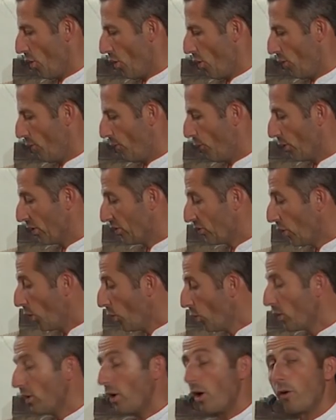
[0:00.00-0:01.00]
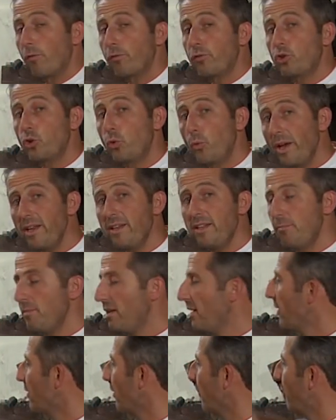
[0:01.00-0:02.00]
for a total of 20
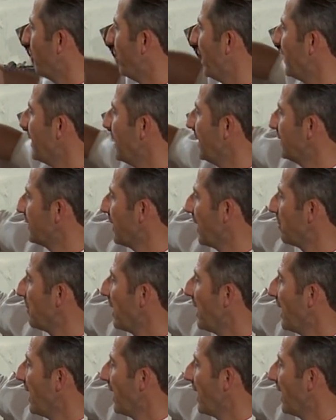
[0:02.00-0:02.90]
minutes of baking time,